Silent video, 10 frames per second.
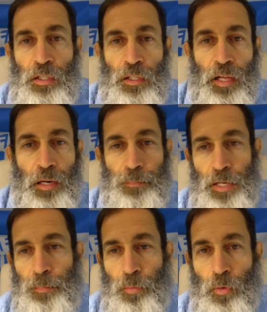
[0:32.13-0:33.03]
A lot of
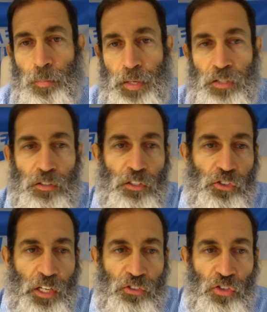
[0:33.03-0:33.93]
people will make
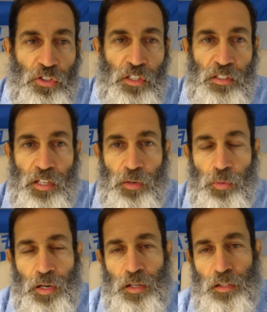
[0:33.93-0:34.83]
suggestions and say,
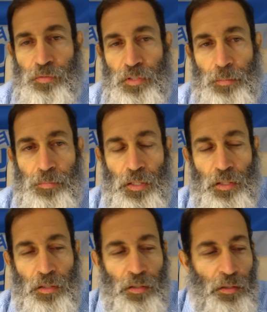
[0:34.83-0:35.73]
well, if
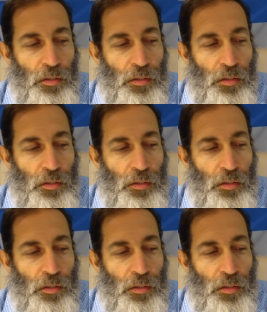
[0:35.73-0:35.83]
something